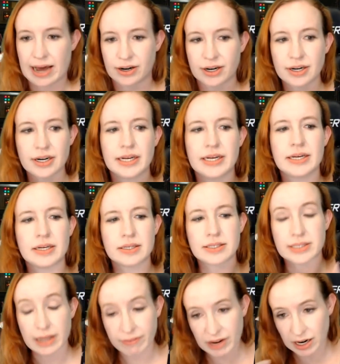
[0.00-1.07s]
is
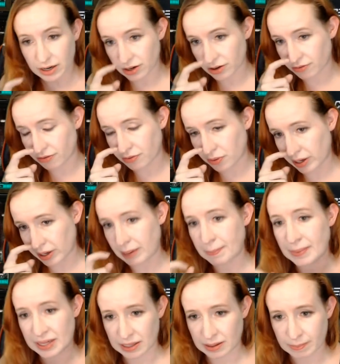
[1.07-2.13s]
740
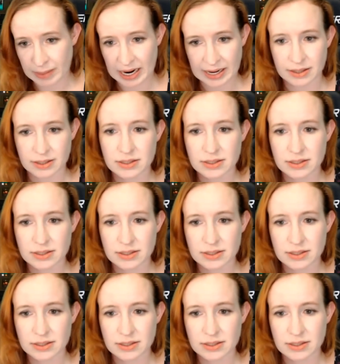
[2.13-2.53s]
million miles.